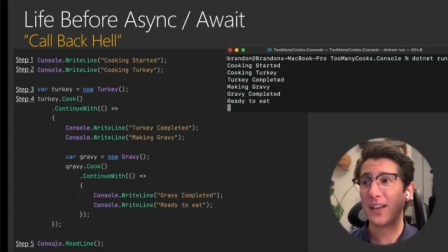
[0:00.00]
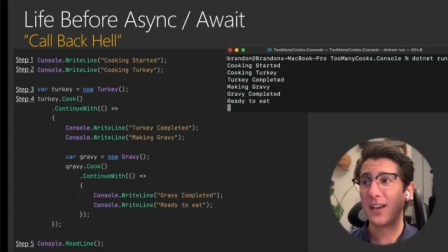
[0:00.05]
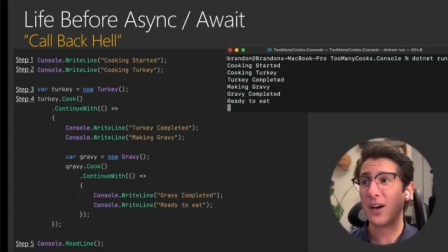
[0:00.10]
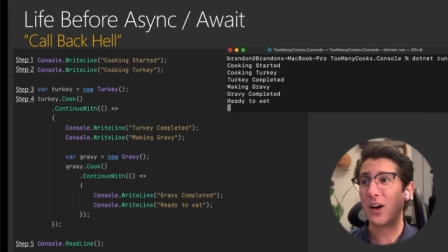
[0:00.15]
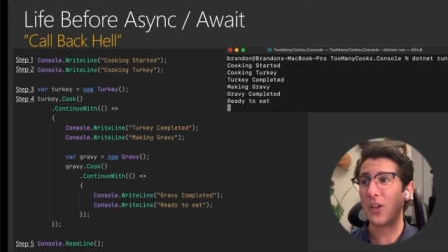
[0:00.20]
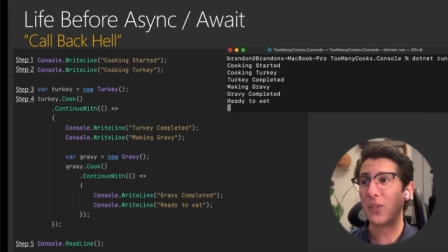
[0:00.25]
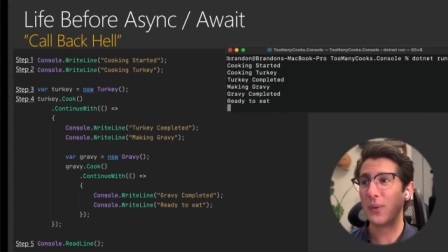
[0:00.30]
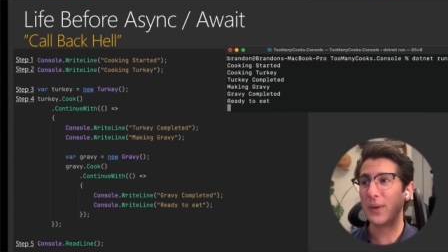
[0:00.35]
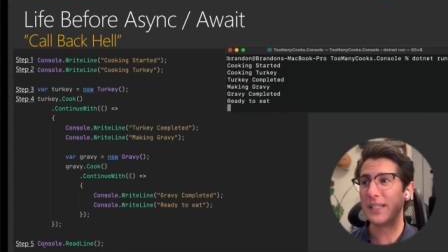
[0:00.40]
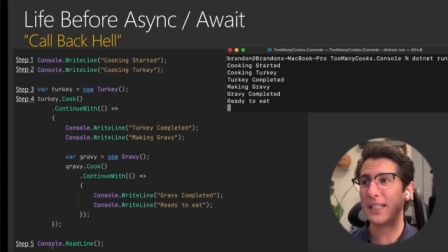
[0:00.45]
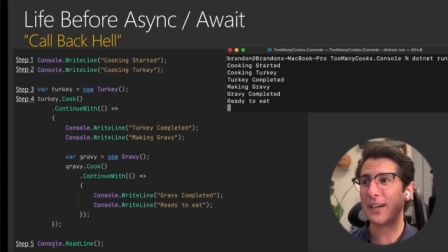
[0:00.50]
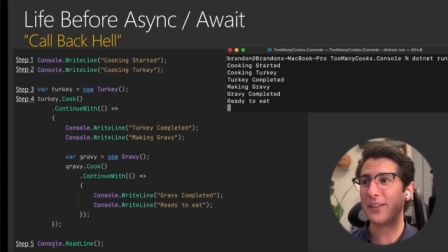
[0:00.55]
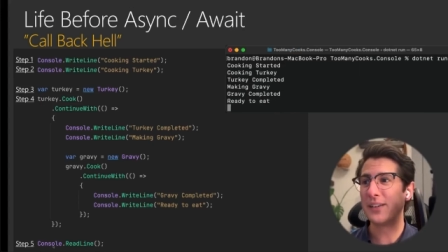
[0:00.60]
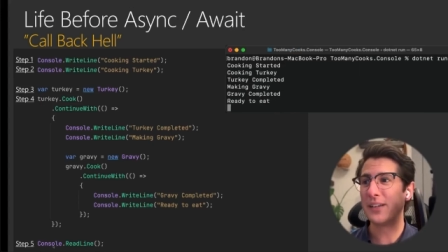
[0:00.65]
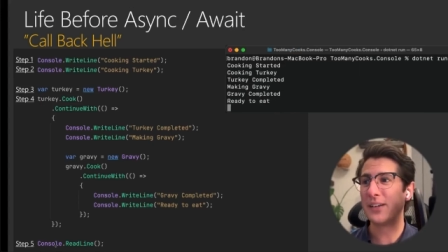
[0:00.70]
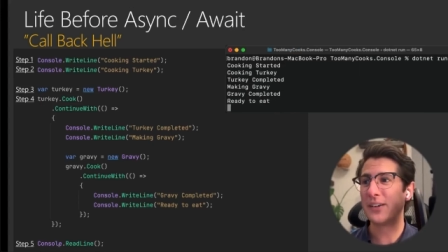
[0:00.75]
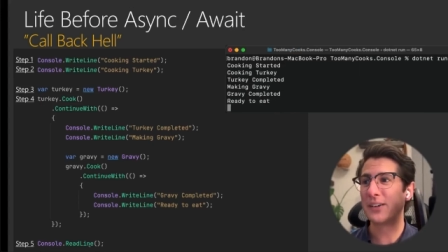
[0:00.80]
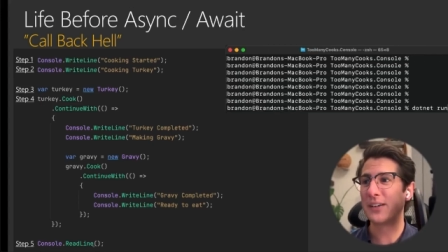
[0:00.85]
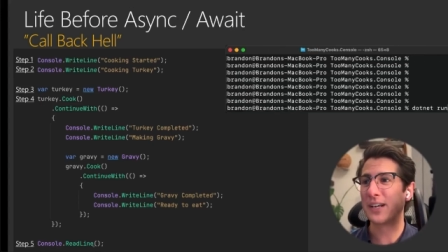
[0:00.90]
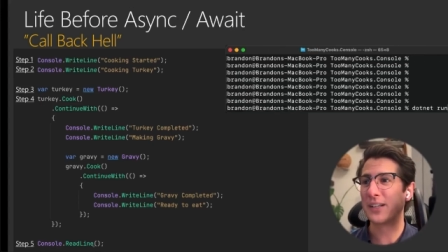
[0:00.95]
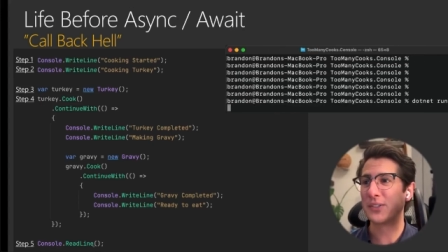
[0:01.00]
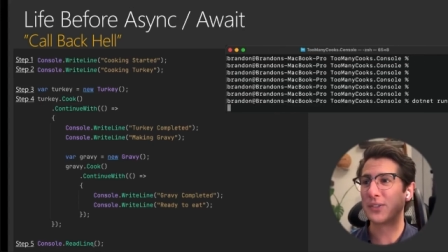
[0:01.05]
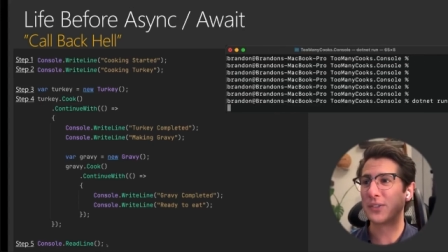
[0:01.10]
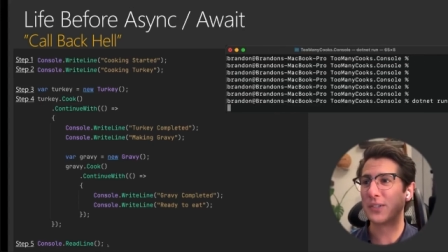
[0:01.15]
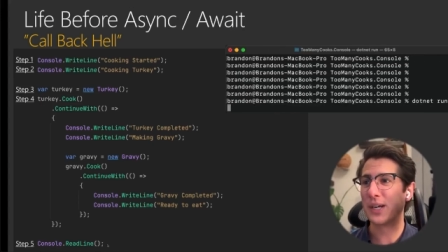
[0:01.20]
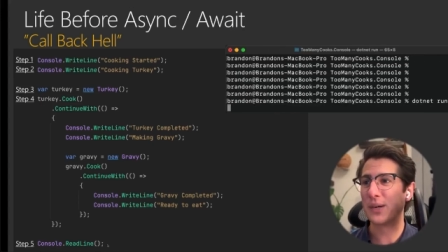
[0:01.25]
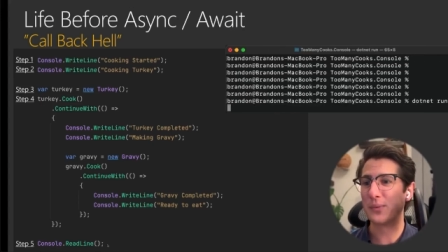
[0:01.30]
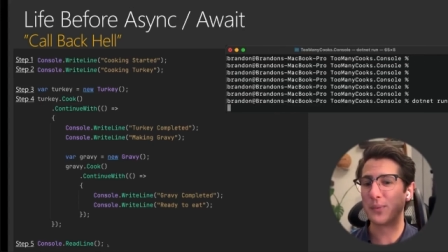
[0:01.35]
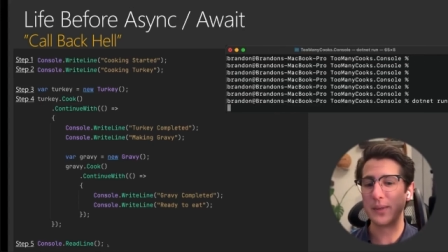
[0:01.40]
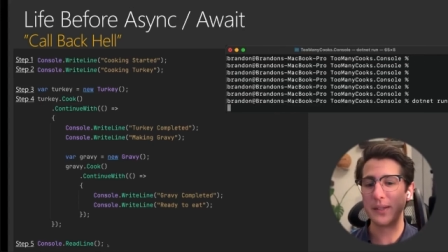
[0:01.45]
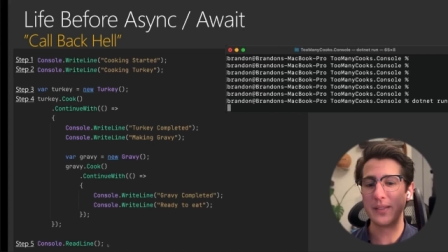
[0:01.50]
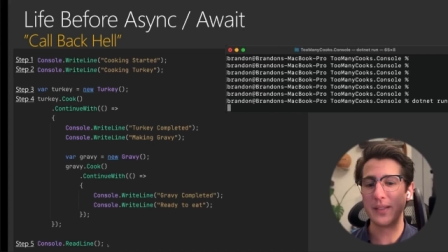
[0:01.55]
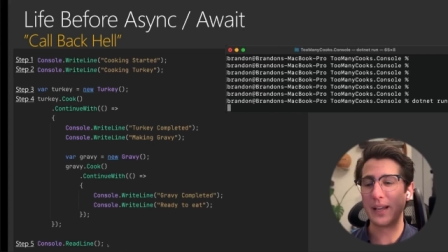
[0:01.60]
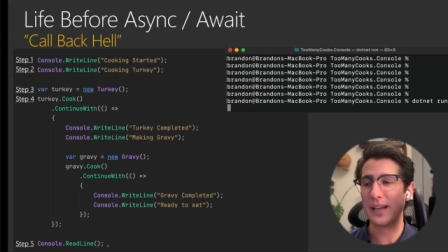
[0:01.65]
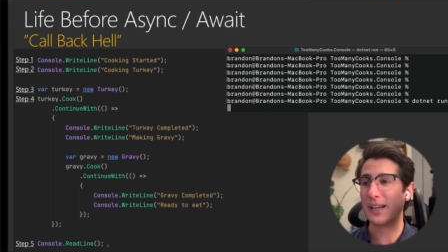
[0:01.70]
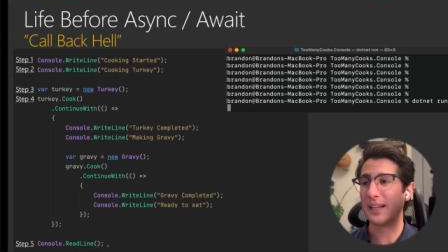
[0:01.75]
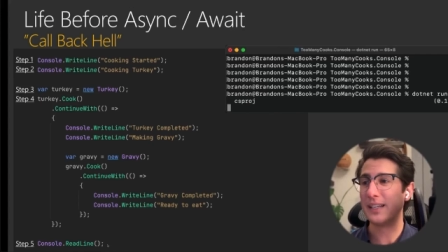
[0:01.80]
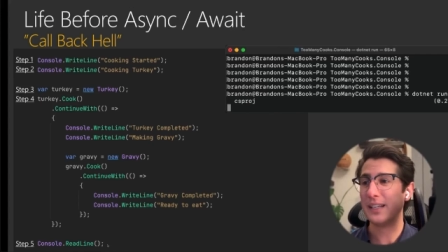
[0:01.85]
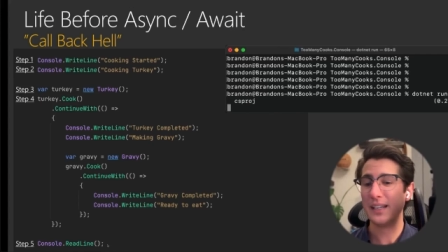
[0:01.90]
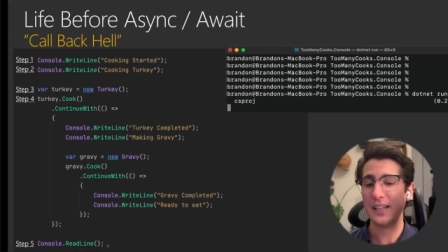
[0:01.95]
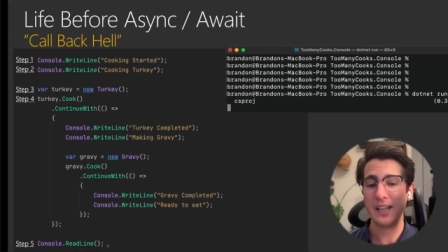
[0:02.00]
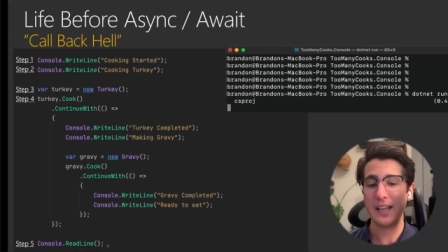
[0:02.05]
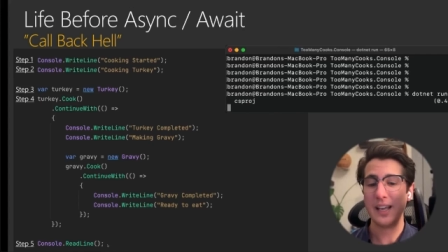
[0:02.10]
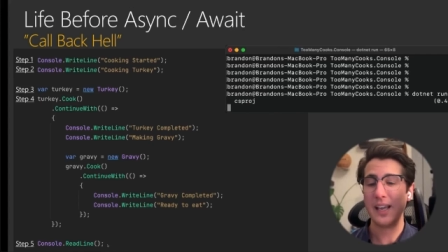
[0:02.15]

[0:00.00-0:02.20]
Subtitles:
all the way down here, console.readline.